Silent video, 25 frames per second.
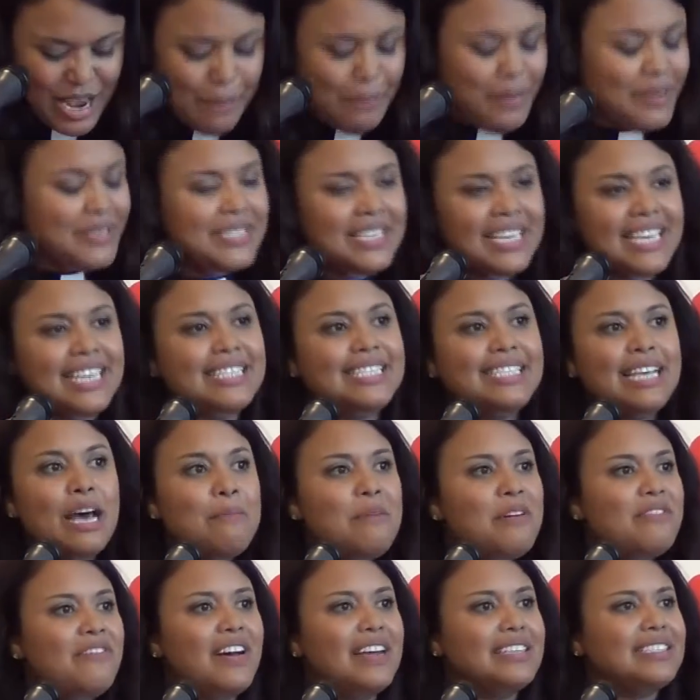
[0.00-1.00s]
But see,
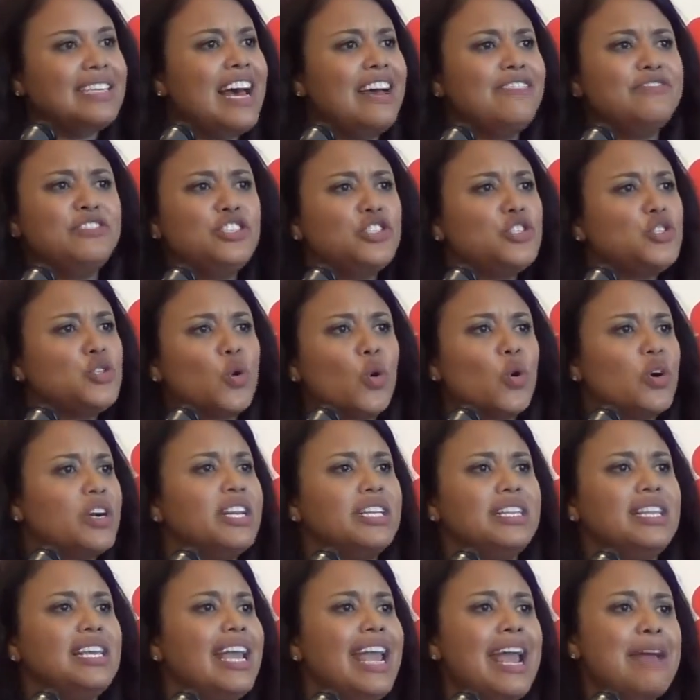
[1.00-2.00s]
some of us have
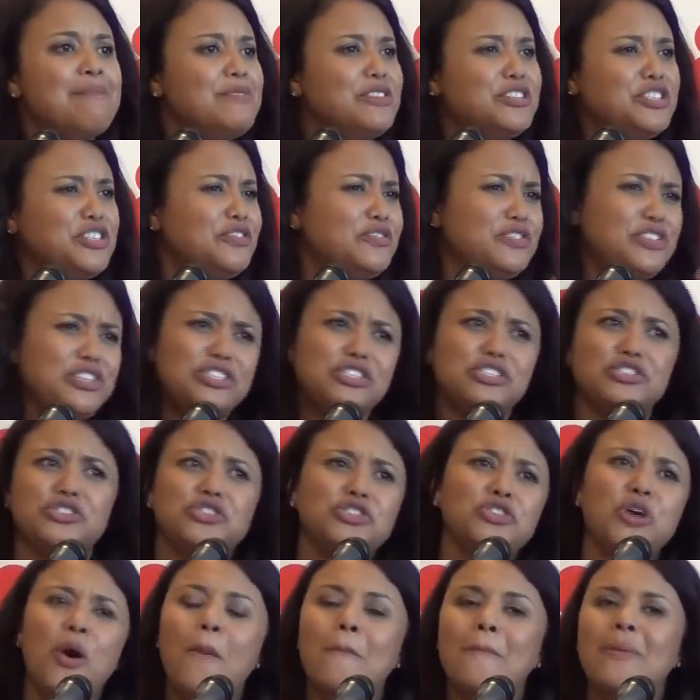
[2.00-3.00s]
distorted the image of
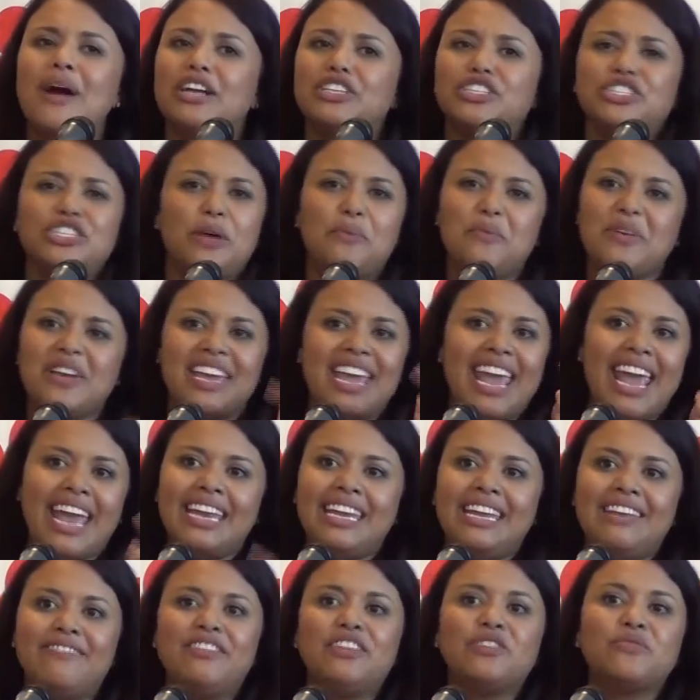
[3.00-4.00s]
Jesus so much that we
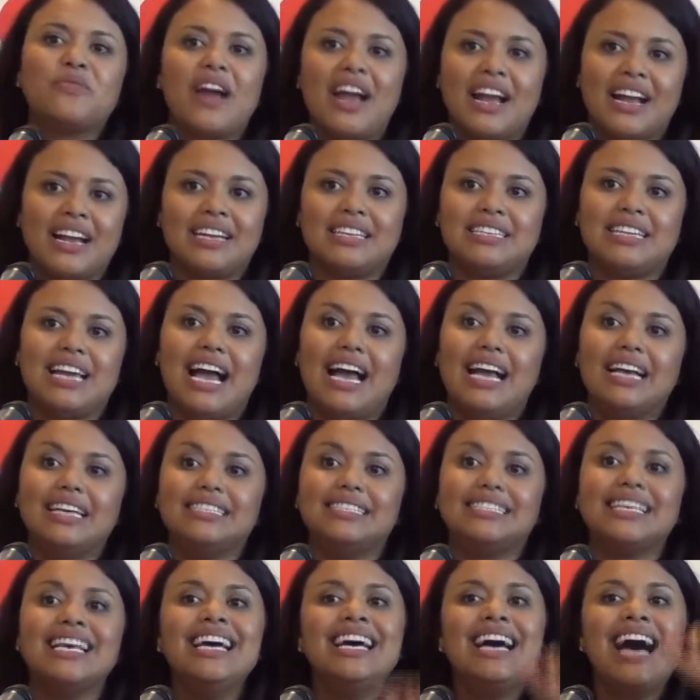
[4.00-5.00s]
can't even
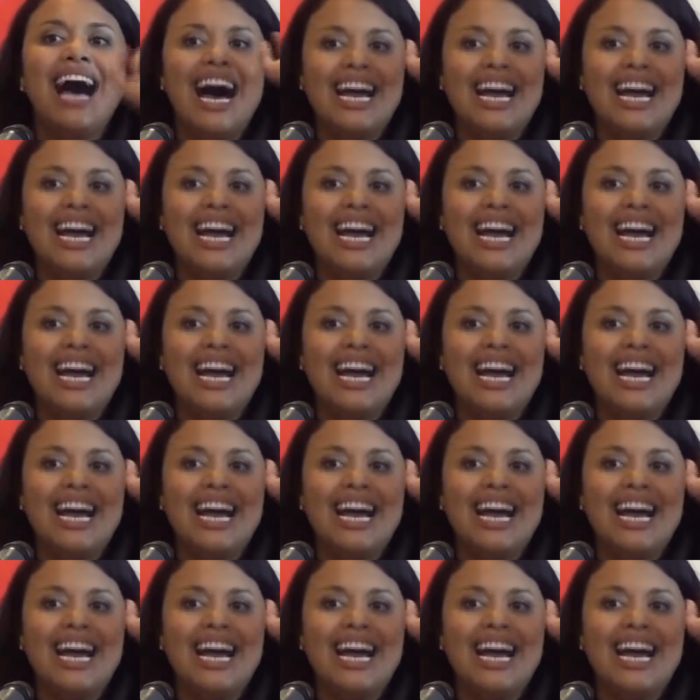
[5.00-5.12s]
recognize